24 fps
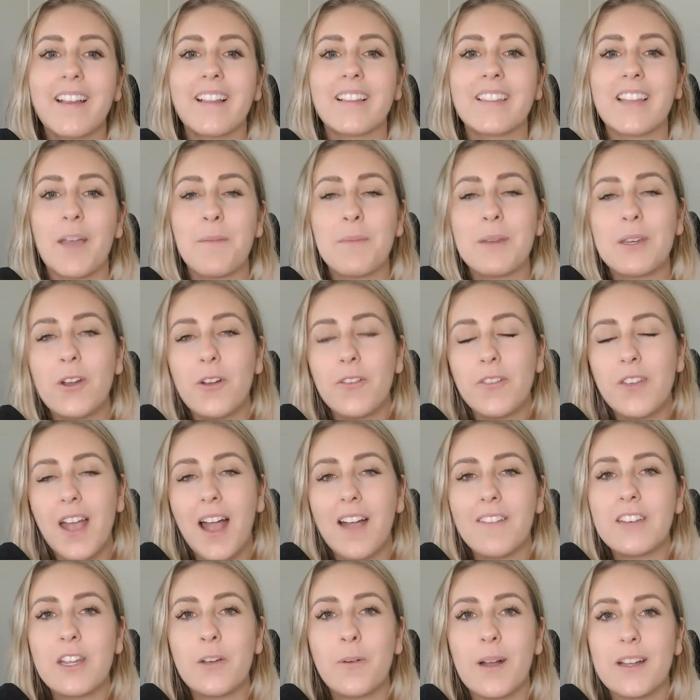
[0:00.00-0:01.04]
Let me know if you
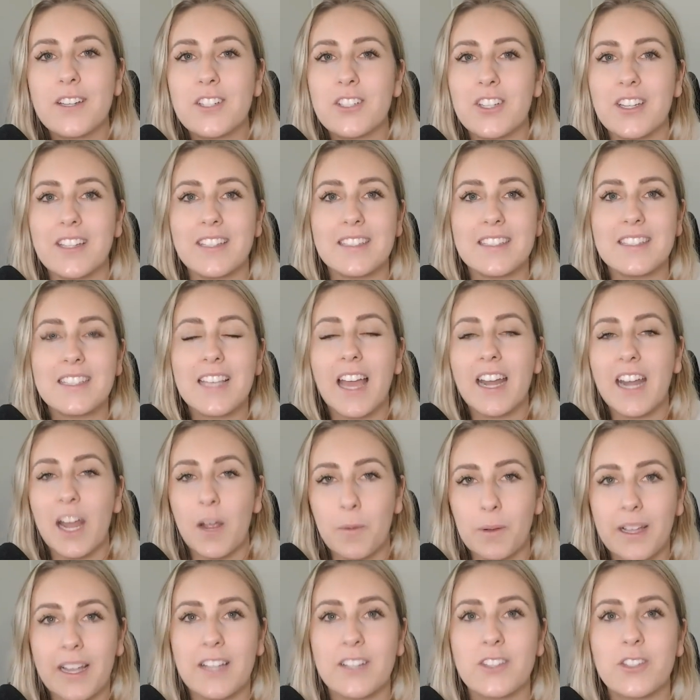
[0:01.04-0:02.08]
have any questions, and I
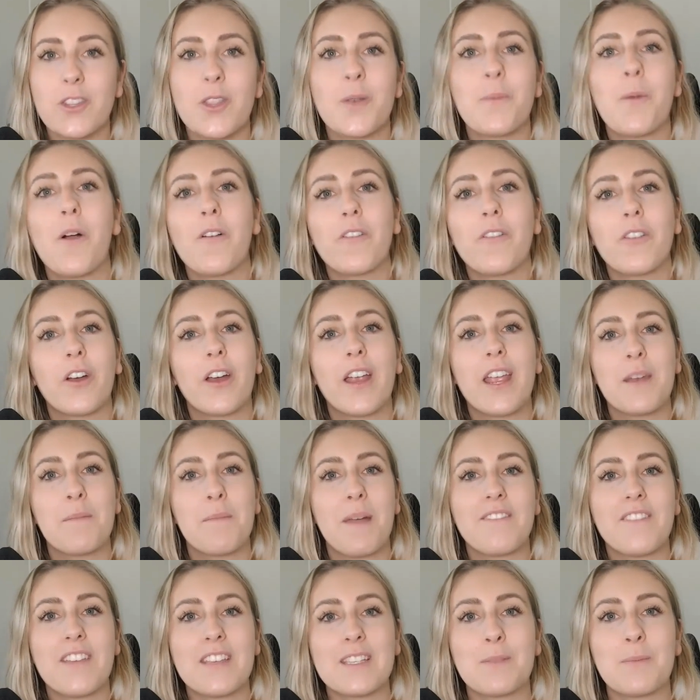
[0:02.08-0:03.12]
will answer them over in my
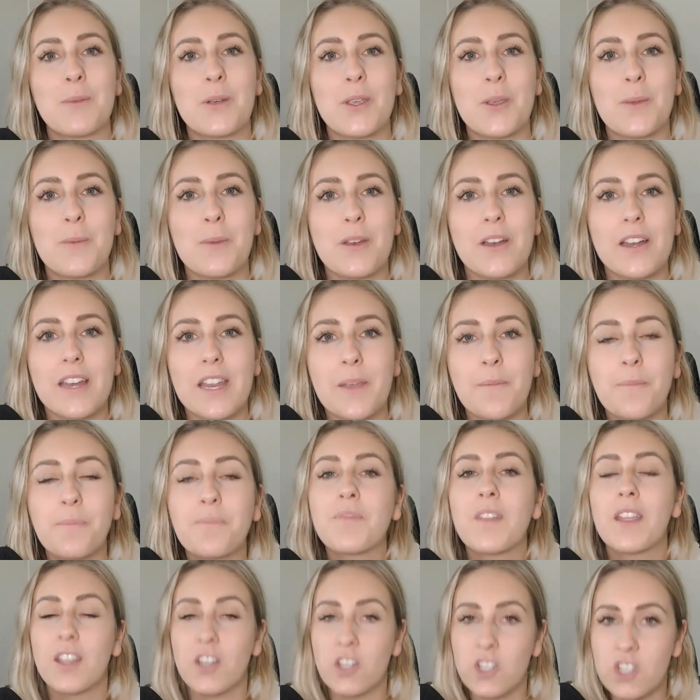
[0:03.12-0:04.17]
Facebook community.
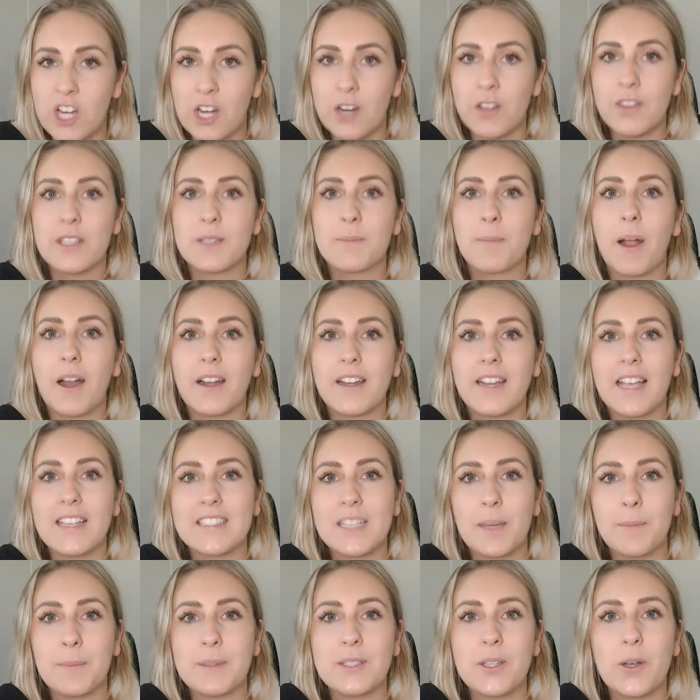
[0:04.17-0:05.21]
Share this podcast
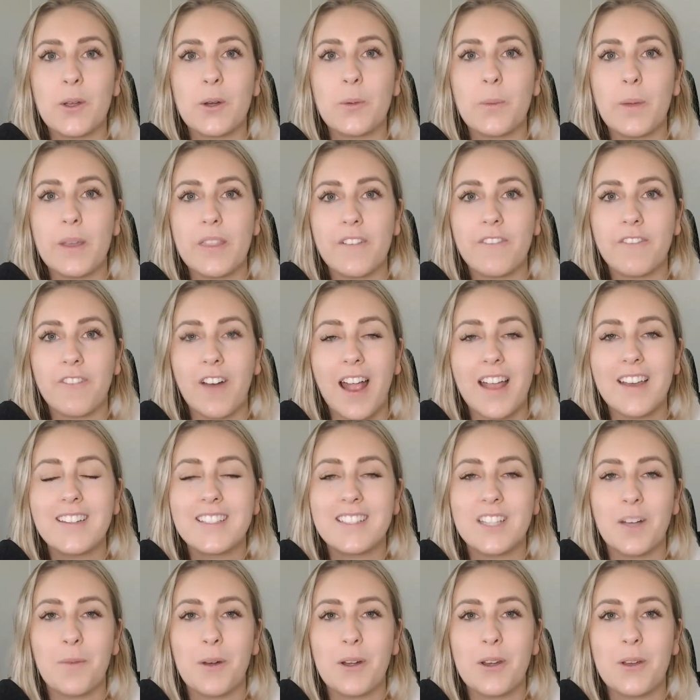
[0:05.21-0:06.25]
episode with a friend,
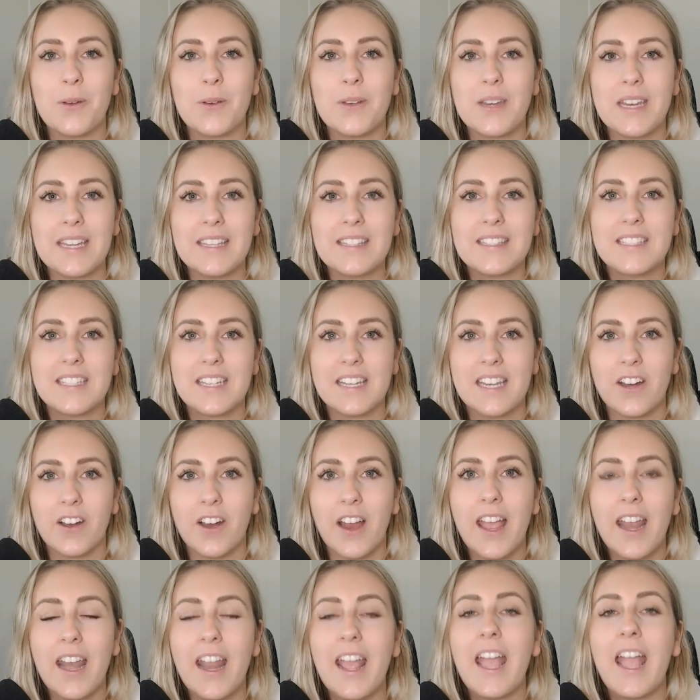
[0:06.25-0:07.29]
someone who needs to hear
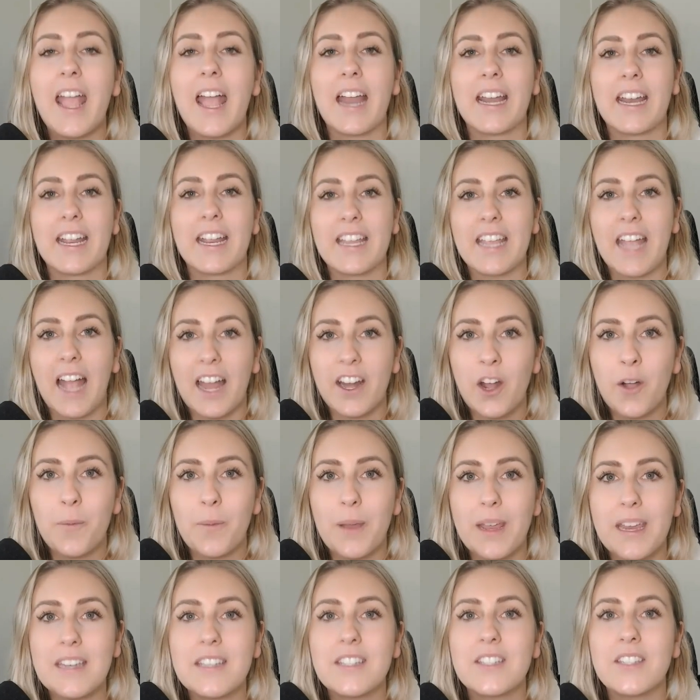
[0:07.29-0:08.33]
it, and I cannot
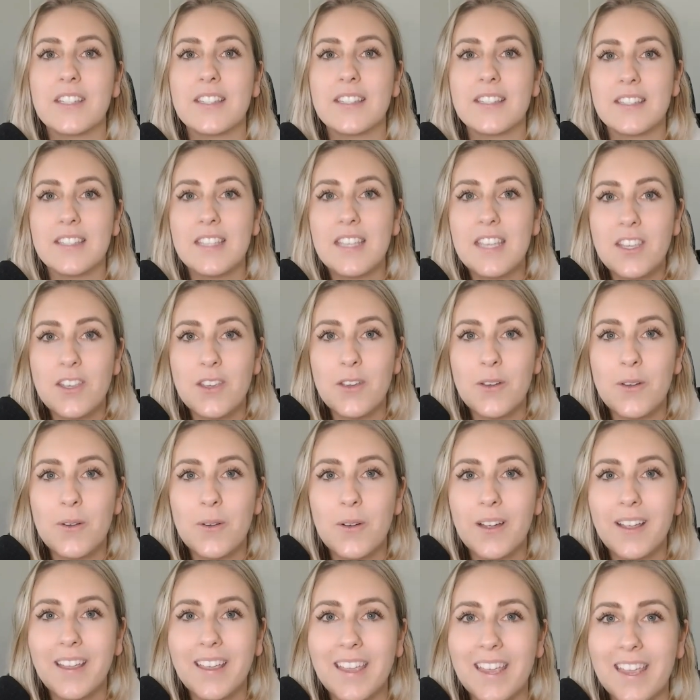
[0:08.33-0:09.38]
wait to see
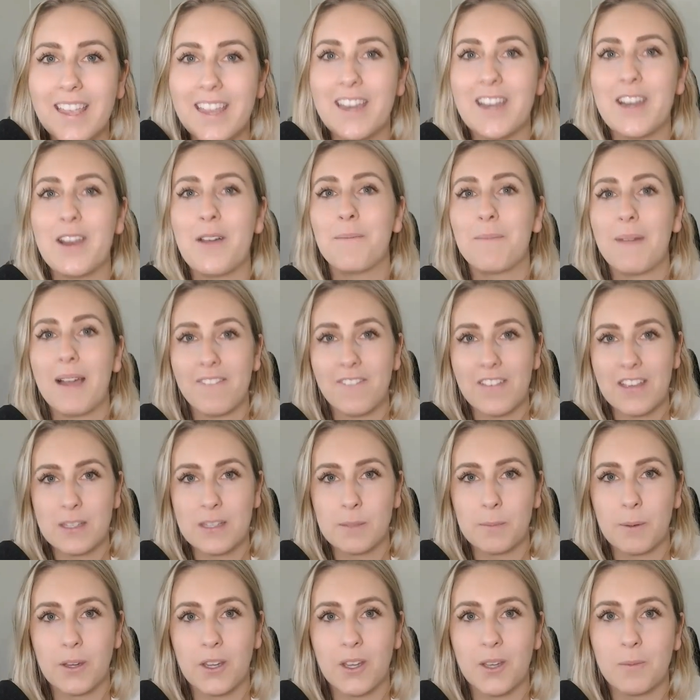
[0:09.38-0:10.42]
you in my
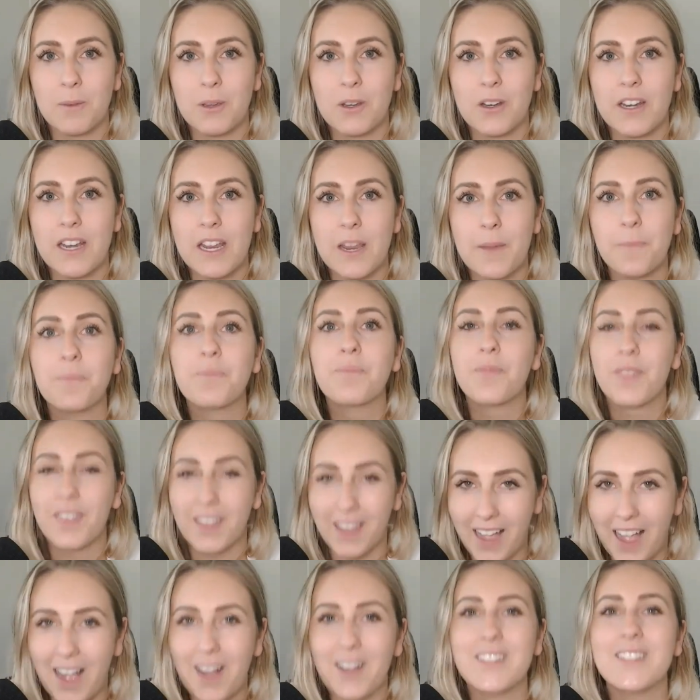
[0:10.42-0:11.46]
Facebook community.
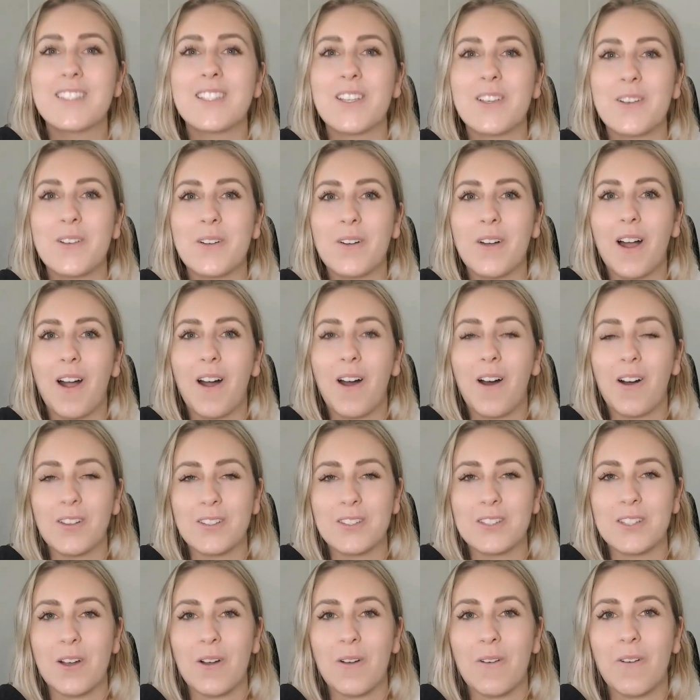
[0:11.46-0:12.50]
I'll see you
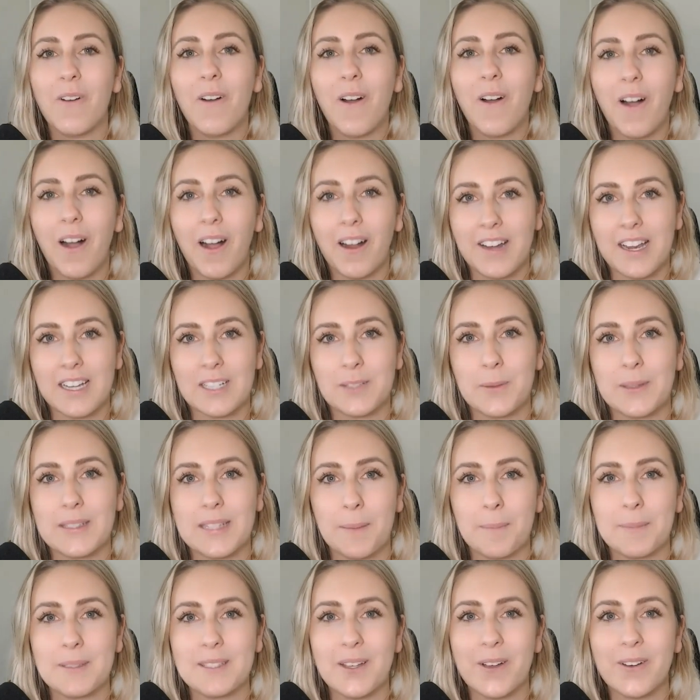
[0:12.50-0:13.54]
also on next week's
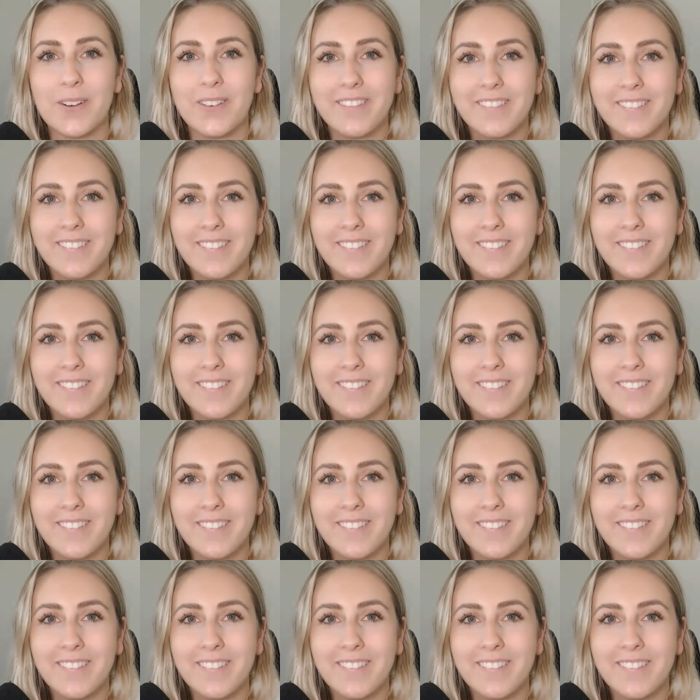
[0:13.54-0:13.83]
episode.